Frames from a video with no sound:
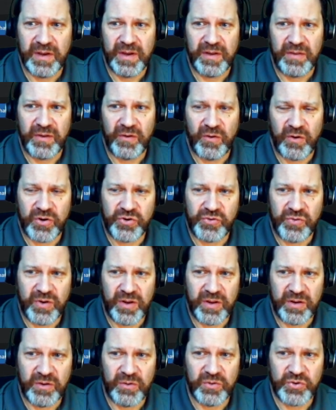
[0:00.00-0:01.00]
There are
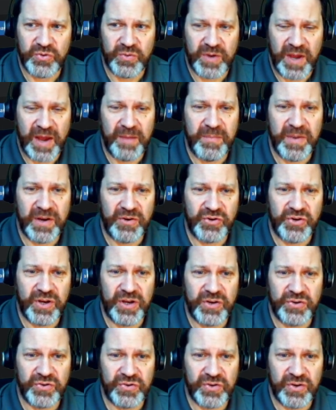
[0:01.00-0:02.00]
trailing notes. You can make
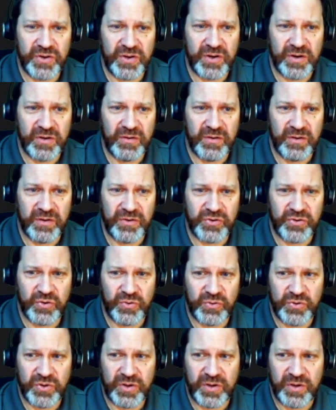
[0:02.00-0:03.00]
changes in here. It
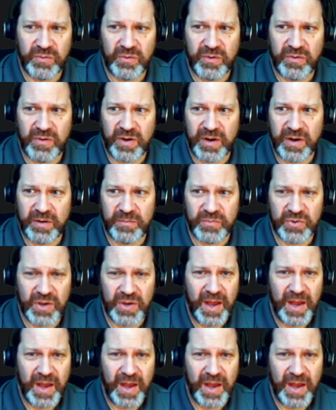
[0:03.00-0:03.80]
shows you the order items.